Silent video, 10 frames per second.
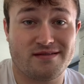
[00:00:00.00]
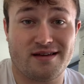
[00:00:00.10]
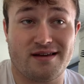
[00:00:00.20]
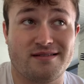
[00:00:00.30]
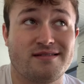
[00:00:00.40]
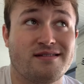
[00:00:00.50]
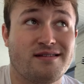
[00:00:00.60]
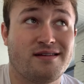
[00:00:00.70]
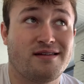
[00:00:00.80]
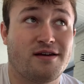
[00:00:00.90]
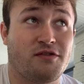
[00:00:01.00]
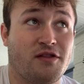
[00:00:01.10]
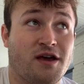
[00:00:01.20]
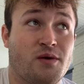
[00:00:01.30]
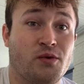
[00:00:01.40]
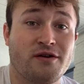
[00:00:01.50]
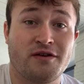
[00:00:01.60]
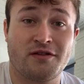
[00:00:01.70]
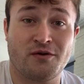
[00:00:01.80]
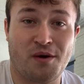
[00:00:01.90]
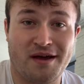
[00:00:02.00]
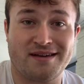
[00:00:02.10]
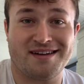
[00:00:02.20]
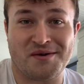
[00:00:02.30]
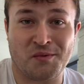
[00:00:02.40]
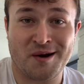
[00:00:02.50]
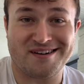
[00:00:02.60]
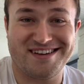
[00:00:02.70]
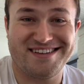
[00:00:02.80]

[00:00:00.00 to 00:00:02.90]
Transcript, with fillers: And if they think I'm weird, then they're right, and I'm weird.